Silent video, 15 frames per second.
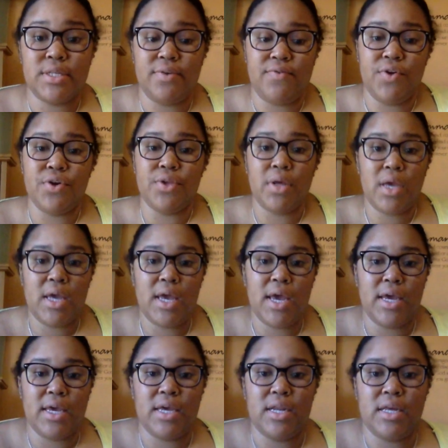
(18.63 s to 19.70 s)
If you're looking
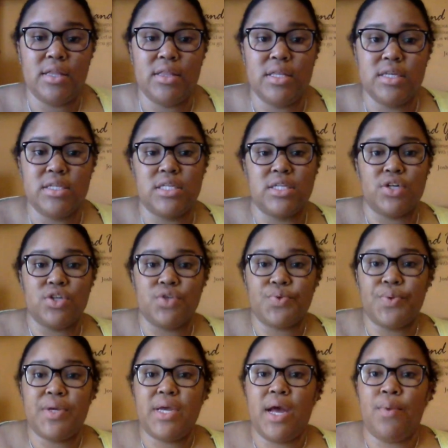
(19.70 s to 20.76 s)
at getting this
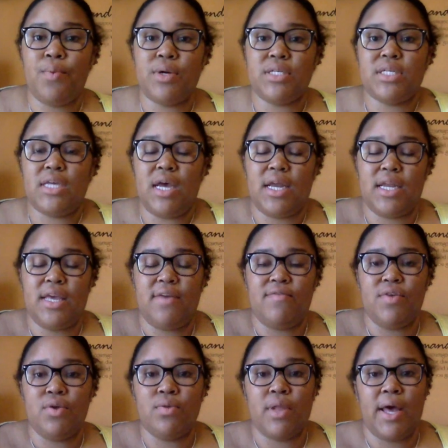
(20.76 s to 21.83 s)
surgery, I wanted to kind of give
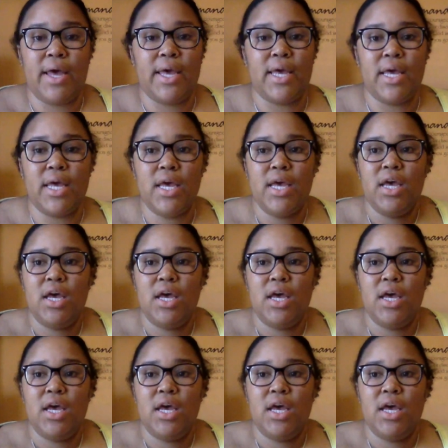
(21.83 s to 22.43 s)
you like